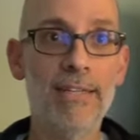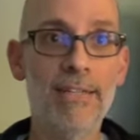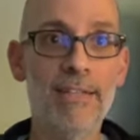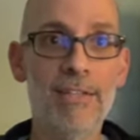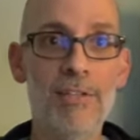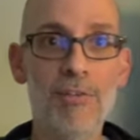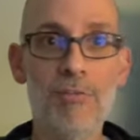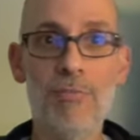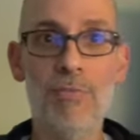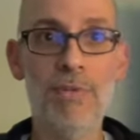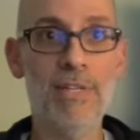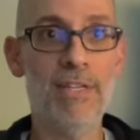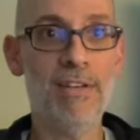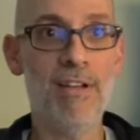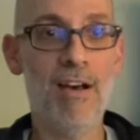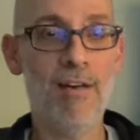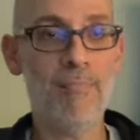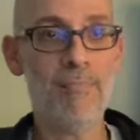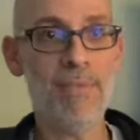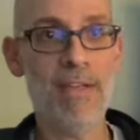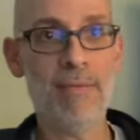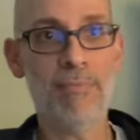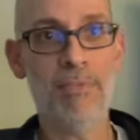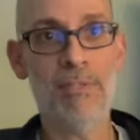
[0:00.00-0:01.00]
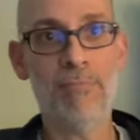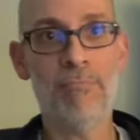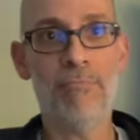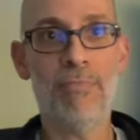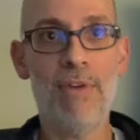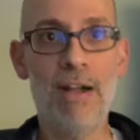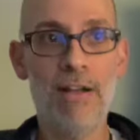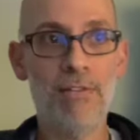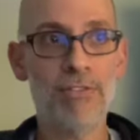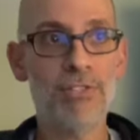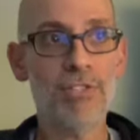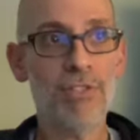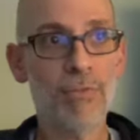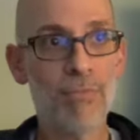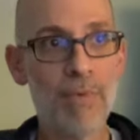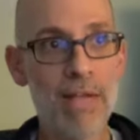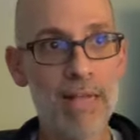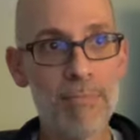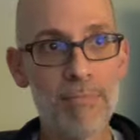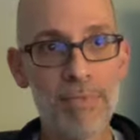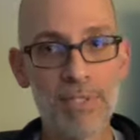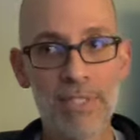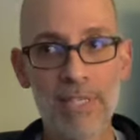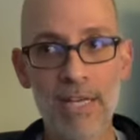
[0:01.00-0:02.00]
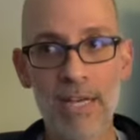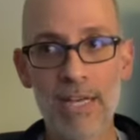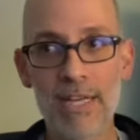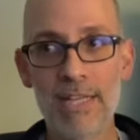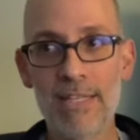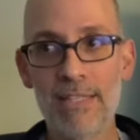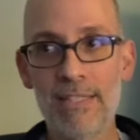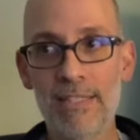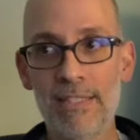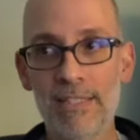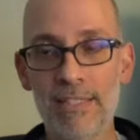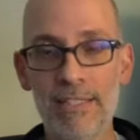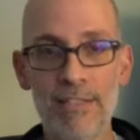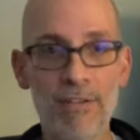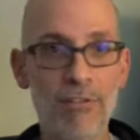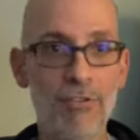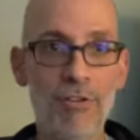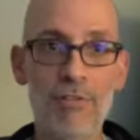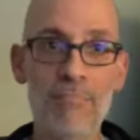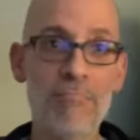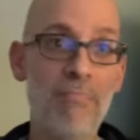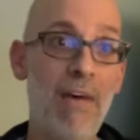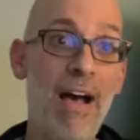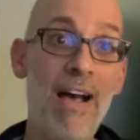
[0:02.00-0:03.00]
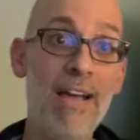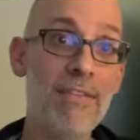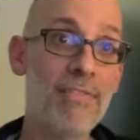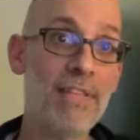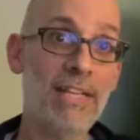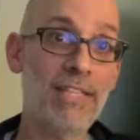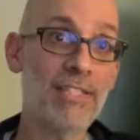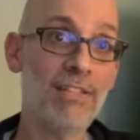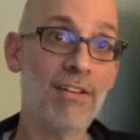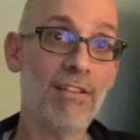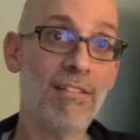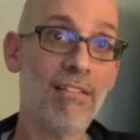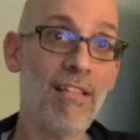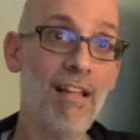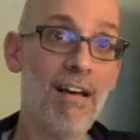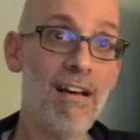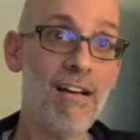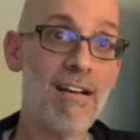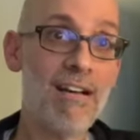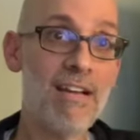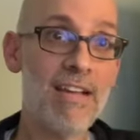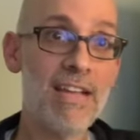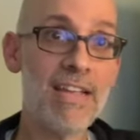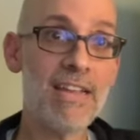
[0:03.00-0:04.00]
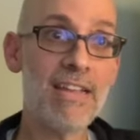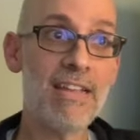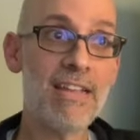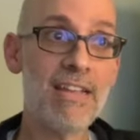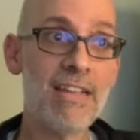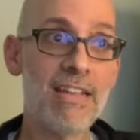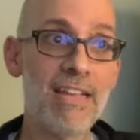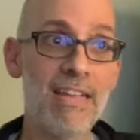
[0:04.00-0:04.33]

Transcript: You would not be able to browse to websites, you couldn't buy things online,